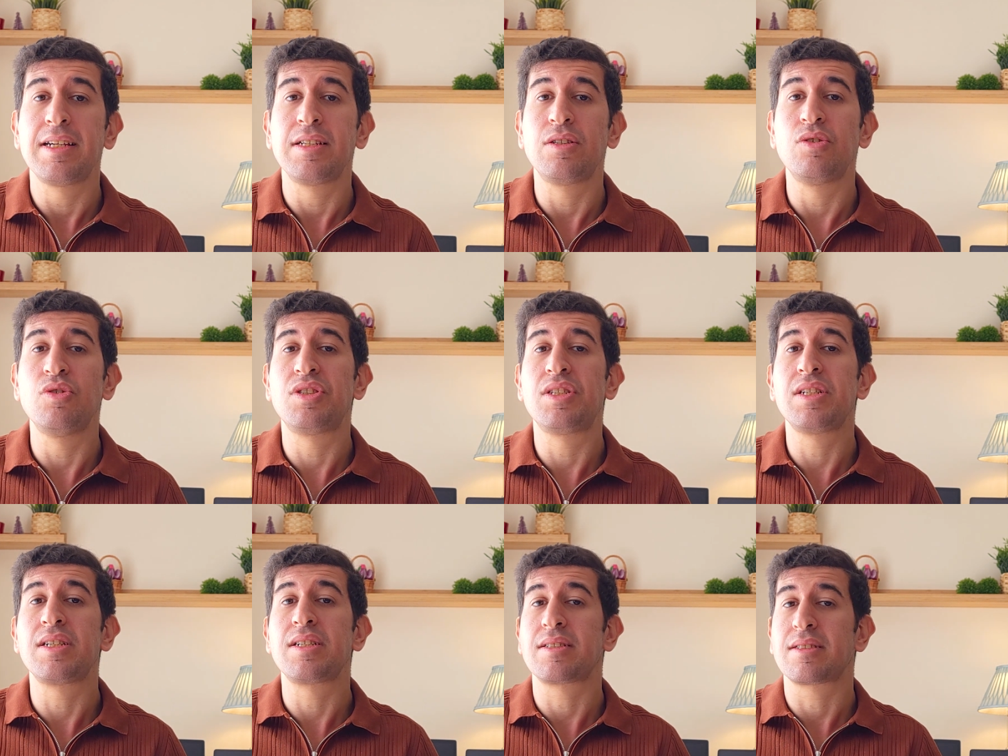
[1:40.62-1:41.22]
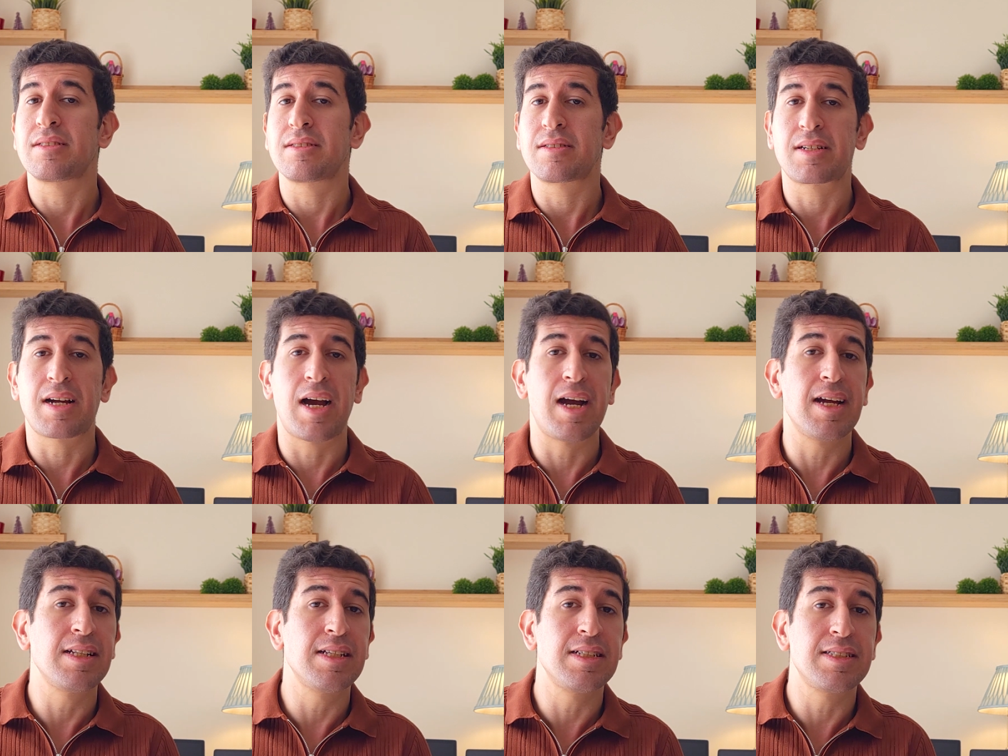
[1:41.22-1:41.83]
using
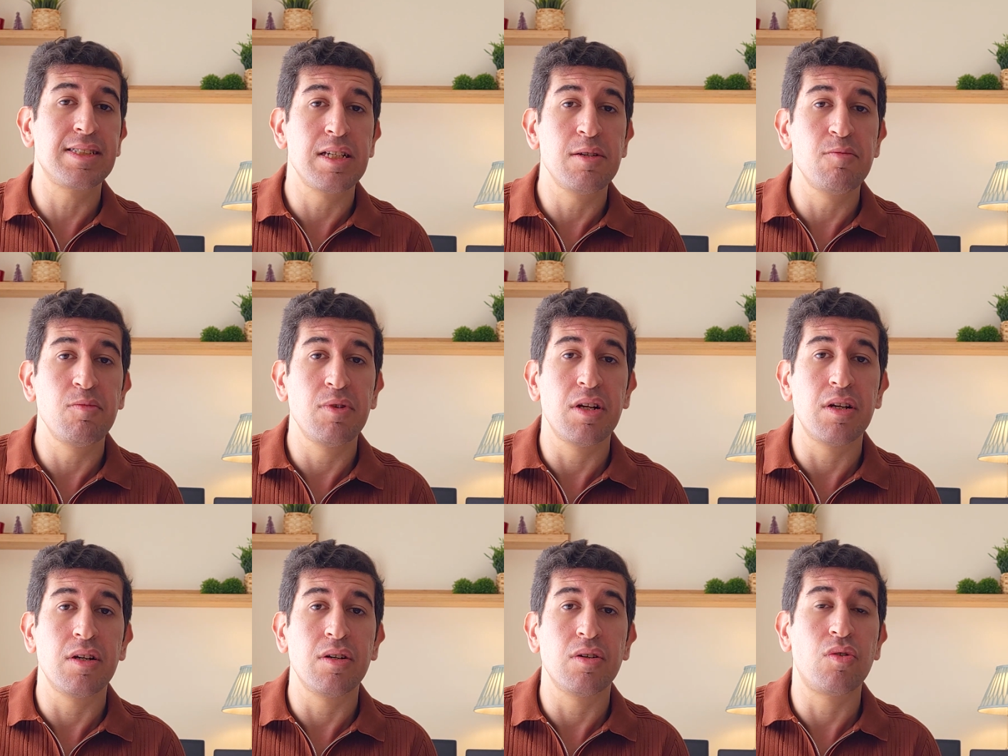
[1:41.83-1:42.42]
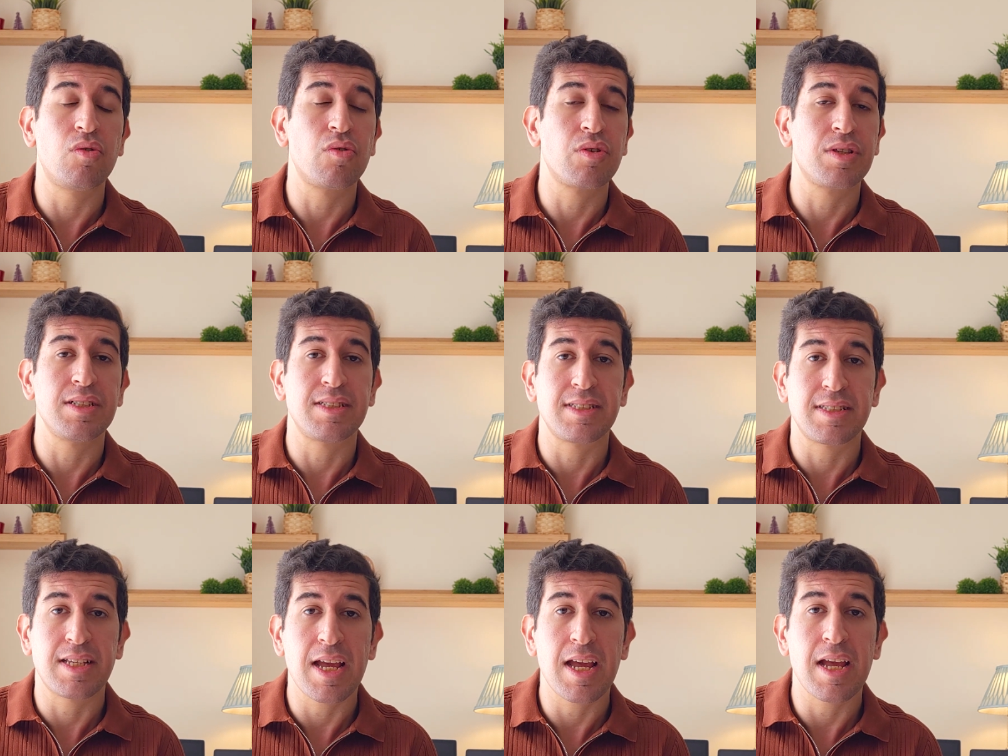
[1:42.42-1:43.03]
kind of similar or the
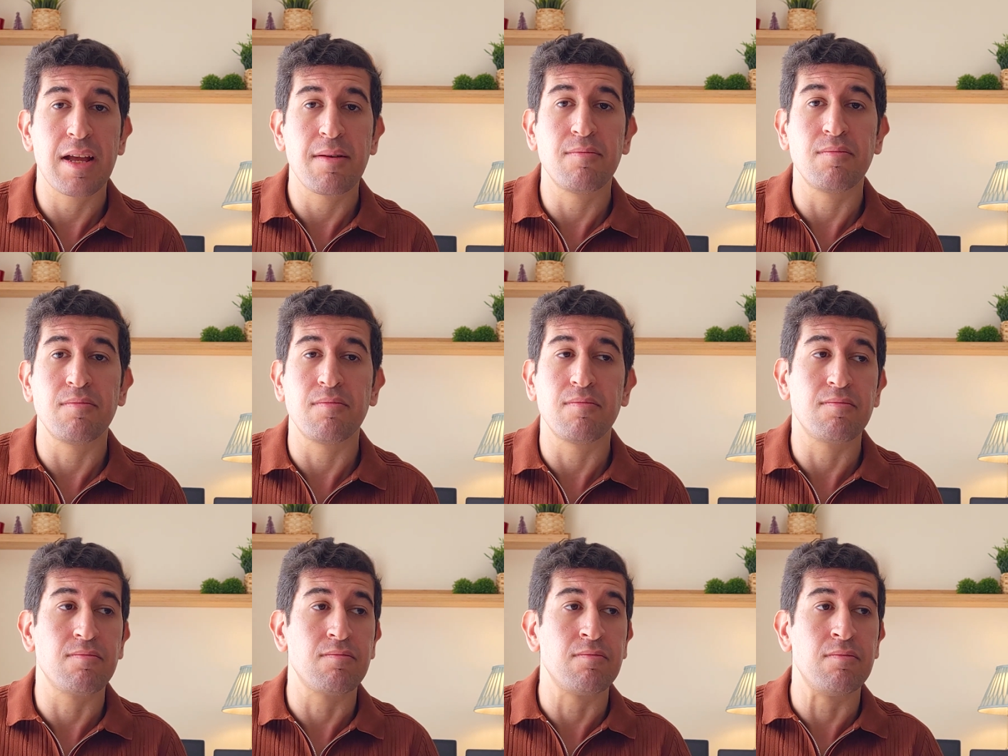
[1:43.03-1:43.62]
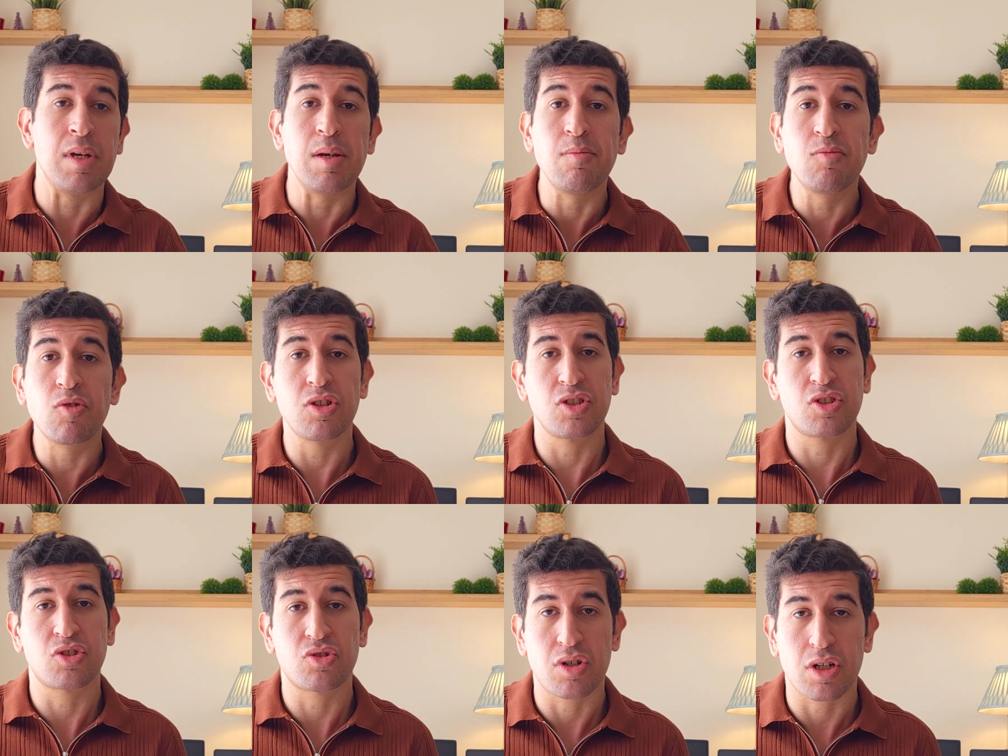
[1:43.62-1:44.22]
same memory
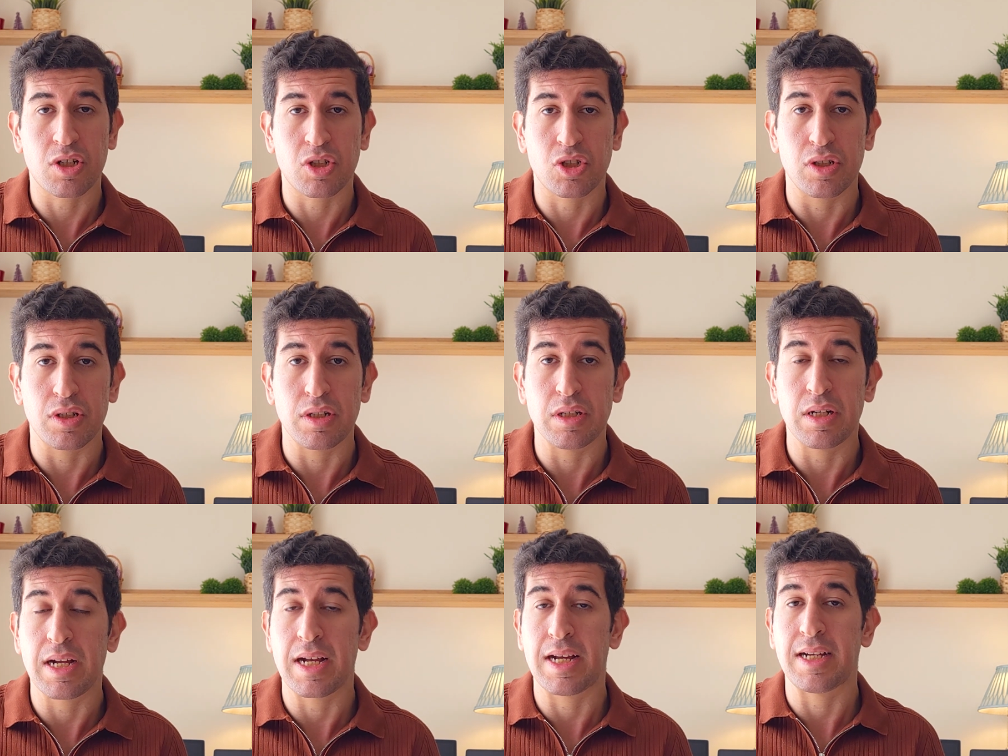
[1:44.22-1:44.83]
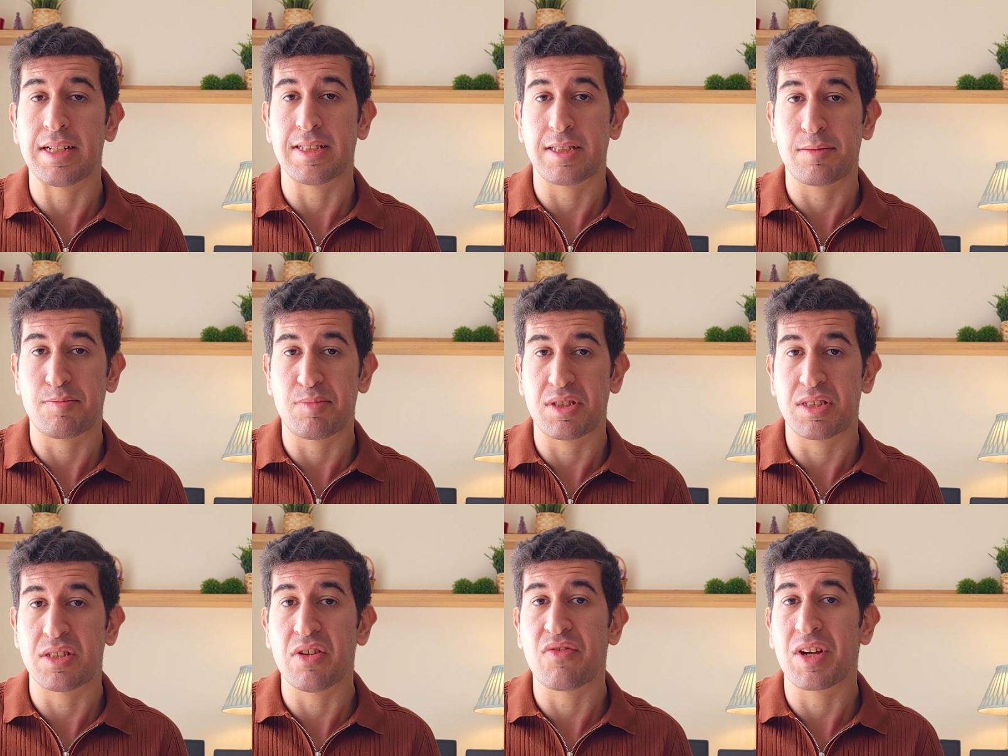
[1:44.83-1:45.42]
structure, and
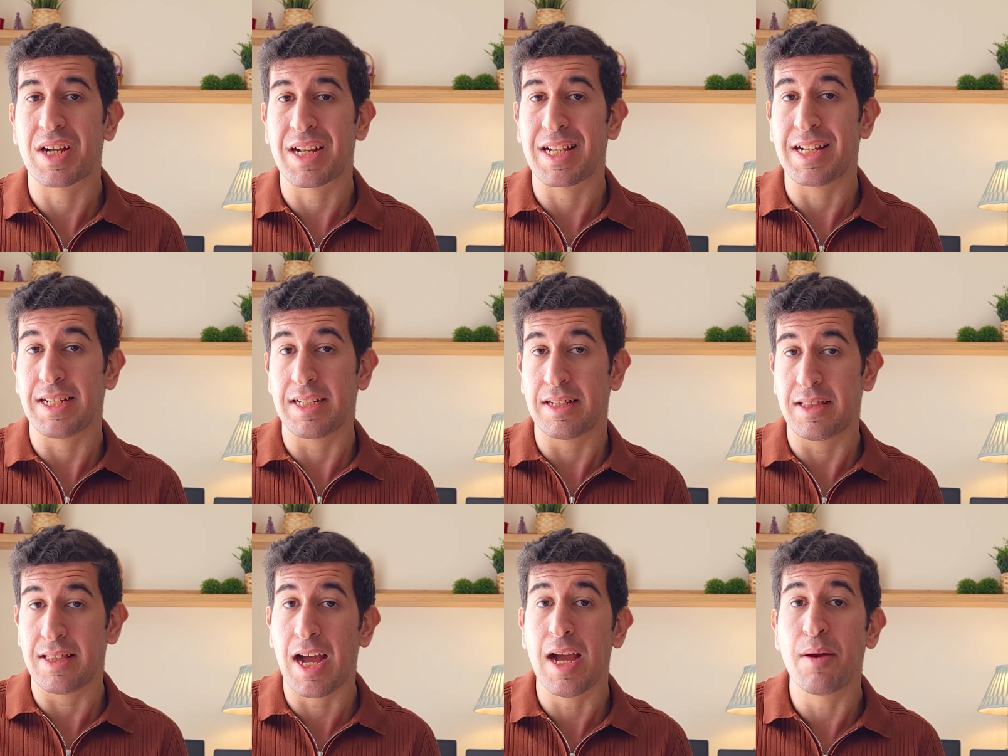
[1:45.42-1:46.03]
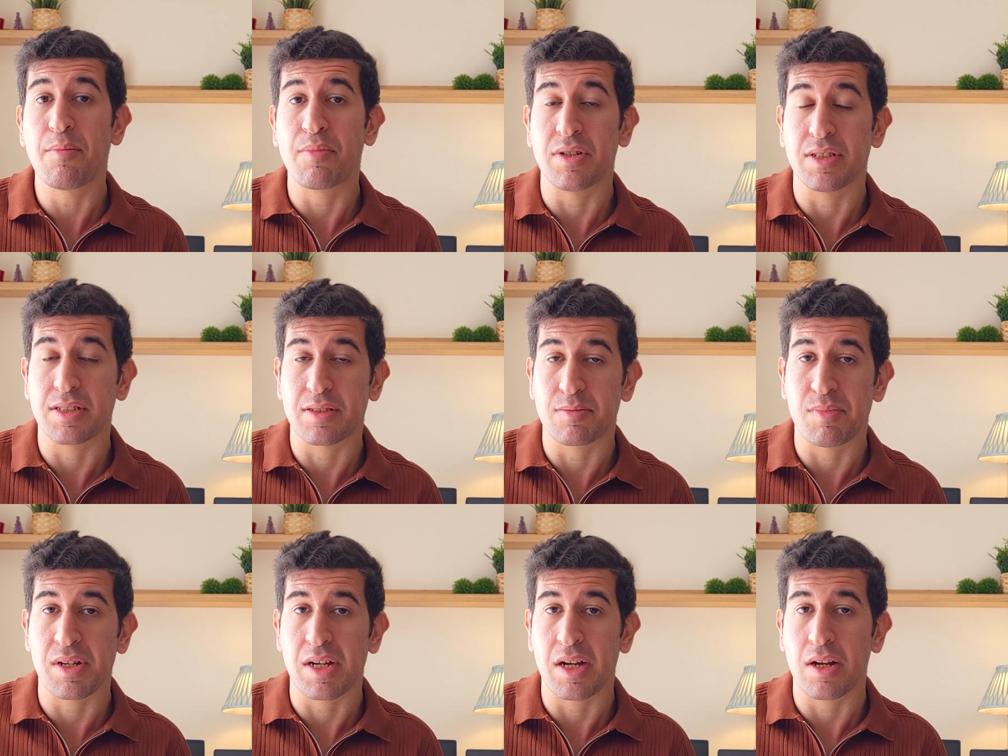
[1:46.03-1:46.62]
specifically libraries
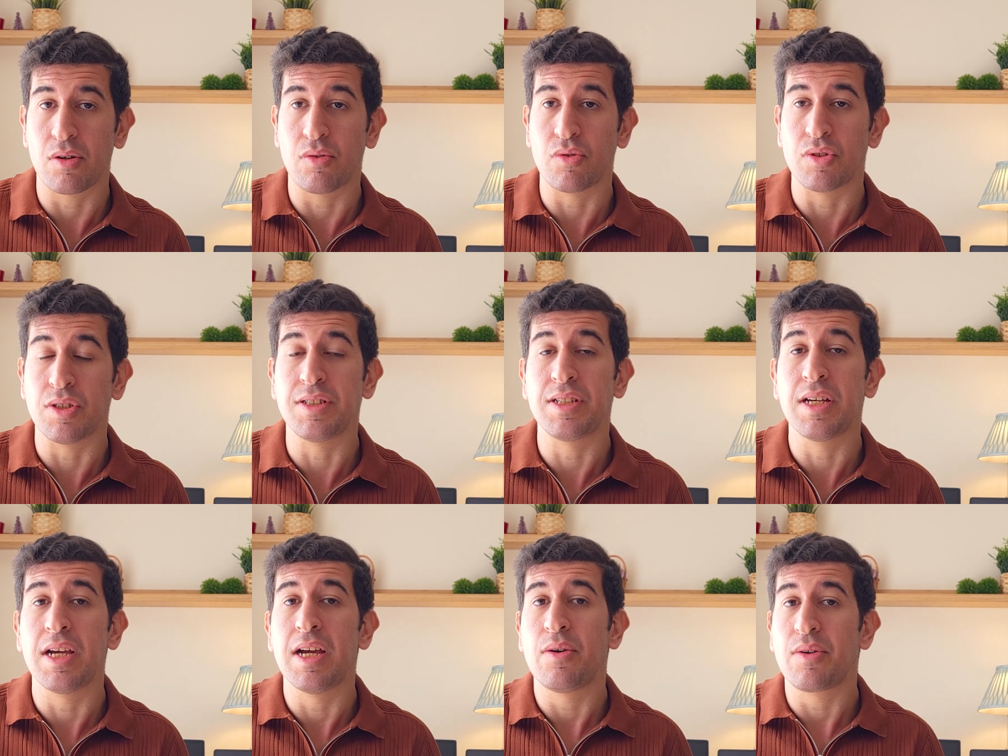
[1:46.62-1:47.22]
being loaded.